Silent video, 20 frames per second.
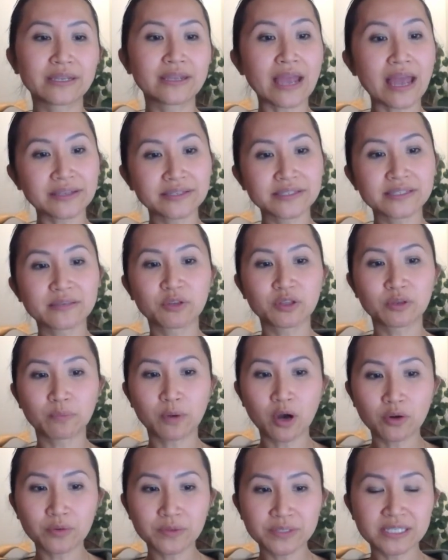get some of the
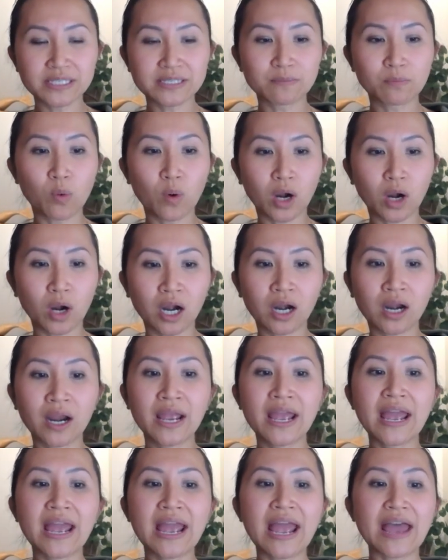poses more.
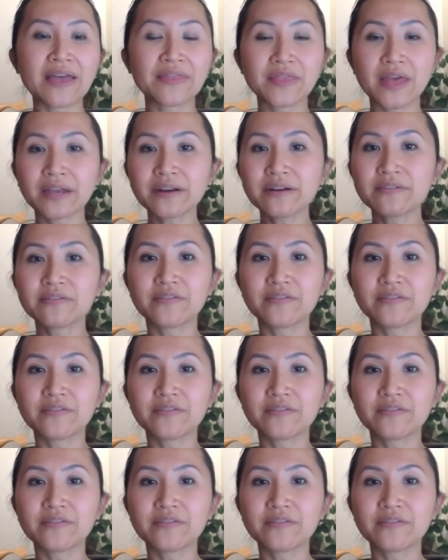And then